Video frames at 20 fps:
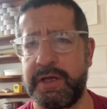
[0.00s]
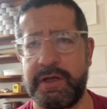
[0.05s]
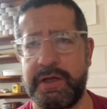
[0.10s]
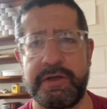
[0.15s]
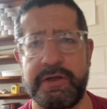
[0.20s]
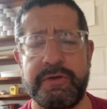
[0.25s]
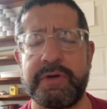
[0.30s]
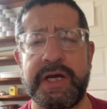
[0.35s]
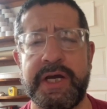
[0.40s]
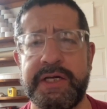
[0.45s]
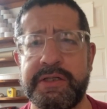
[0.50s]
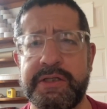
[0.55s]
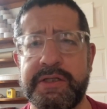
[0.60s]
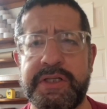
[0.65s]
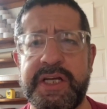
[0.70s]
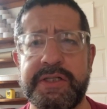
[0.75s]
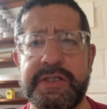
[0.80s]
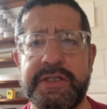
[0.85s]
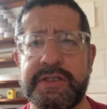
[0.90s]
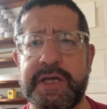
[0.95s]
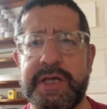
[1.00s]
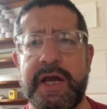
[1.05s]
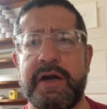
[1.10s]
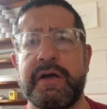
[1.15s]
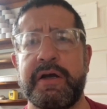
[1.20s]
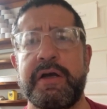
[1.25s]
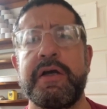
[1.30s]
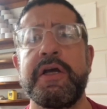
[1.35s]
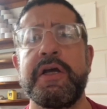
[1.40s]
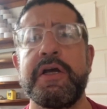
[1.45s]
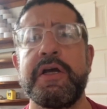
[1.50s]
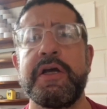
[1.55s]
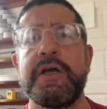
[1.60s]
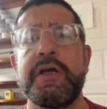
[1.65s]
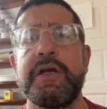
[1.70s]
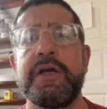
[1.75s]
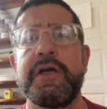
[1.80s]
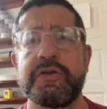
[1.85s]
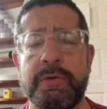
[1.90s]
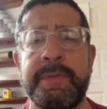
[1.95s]
United States, Canada.
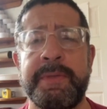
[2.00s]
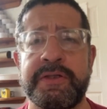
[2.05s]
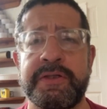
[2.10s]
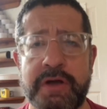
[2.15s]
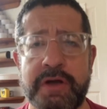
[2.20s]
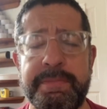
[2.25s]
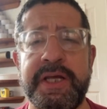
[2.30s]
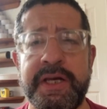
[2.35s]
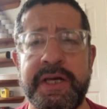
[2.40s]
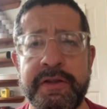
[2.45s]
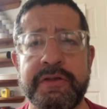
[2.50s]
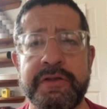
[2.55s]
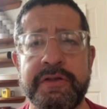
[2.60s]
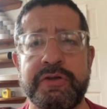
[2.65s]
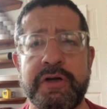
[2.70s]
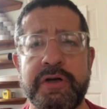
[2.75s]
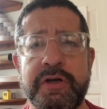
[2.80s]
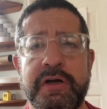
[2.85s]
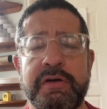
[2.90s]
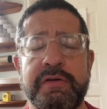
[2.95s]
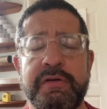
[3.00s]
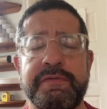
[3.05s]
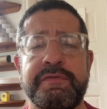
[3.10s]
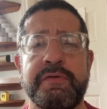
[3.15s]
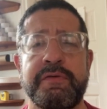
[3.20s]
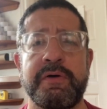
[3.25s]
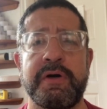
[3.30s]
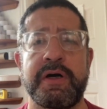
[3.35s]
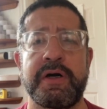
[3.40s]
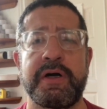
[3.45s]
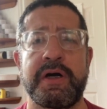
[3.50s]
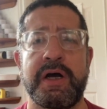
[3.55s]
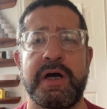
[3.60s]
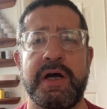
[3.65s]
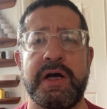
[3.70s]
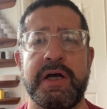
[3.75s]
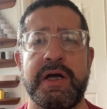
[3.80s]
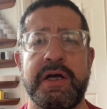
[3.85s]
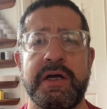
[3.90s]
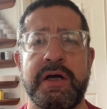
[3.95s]
So it means completing the struggle for
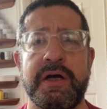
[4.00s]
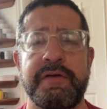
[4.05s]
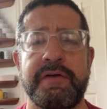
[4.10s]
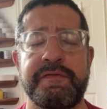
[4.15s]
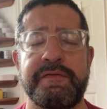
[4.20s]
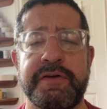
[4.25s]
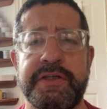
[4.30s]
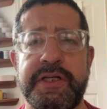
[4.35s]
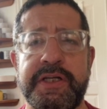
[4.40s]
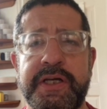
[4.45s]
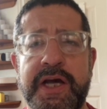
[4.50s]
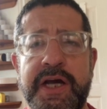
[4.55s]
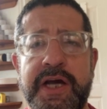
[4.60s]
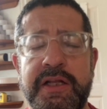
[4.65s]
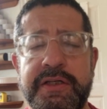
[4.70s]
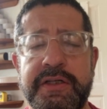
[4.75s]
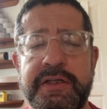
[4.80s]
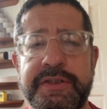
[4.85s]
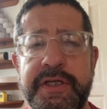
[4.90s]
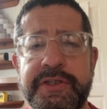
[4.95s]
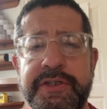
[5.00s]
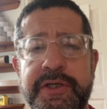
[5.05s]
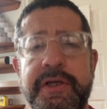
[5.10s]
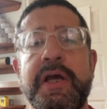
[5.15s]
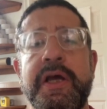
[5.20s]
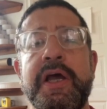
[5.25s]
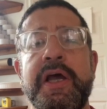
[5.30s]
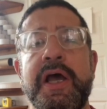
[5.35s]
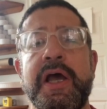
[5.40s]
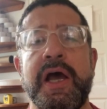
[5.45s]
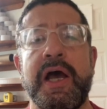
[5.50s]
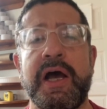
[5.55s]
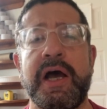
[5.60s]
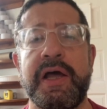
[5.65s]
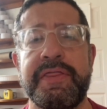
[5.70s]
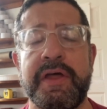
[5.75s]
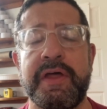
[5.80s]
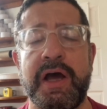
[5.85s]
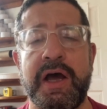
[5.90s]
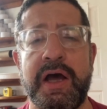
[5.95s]
decolonization.
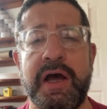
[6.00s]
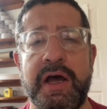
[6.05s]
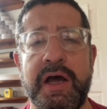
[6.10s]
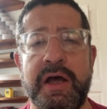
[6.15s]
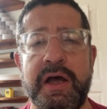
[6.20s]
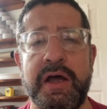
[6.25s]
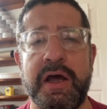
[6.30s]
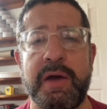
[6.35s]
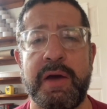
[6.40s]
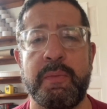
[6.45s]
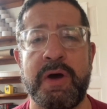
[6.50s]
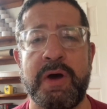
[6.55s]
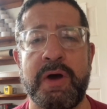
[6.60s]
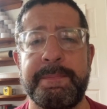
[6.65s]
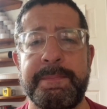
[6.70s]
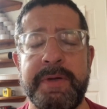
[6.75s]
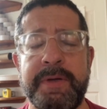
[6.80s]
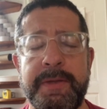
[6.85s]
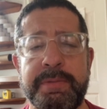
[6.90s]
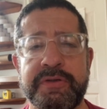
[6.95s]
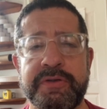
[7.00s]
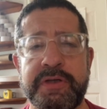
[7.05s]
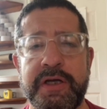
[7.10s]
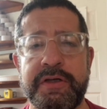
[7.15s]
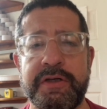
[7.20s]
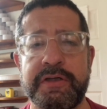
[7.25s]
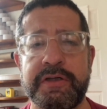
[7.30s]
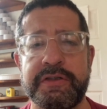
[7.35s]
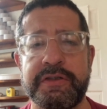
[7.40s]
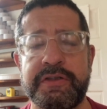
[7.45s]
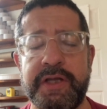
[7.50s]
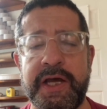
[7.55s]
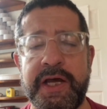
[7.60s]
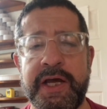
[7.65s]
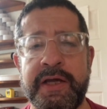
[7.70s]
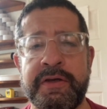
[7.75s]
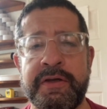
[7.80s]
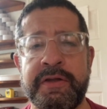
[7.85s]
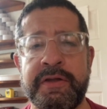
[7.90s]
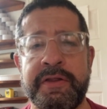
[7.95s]
I want people to
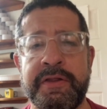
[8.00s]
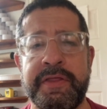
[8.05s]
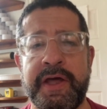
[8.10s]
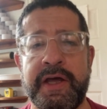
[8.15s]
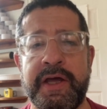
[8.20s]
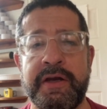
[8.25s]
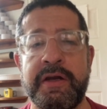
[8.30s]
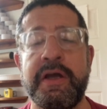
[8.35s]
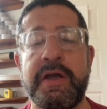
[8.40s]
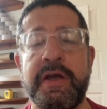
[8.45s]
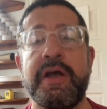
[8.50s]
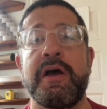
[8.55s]
understand that